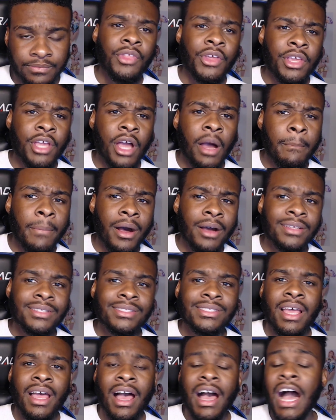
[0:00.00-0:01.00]
The Young
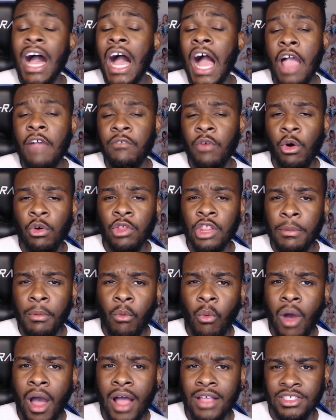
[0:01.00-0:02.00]
Bucks, I've only
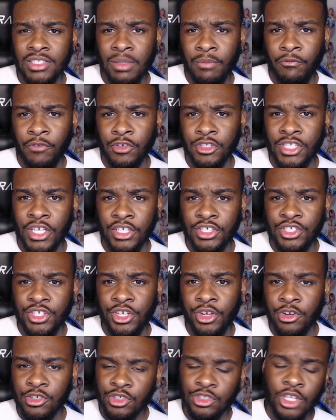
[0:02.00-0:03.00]
been watching them for
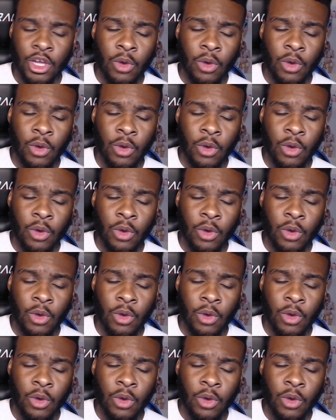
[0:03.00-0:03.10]
6 years.